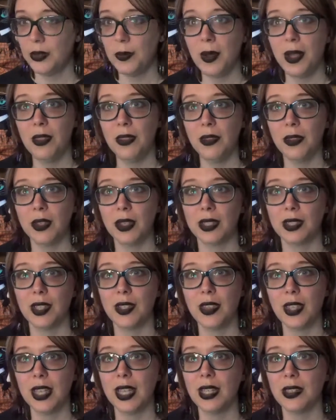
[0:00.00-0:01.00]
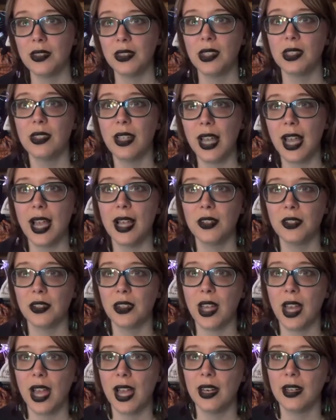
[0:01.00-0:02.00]
month because I think it still has
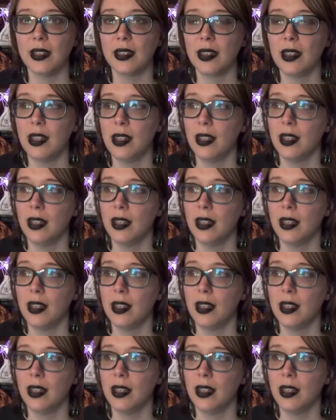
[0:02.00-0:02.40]
that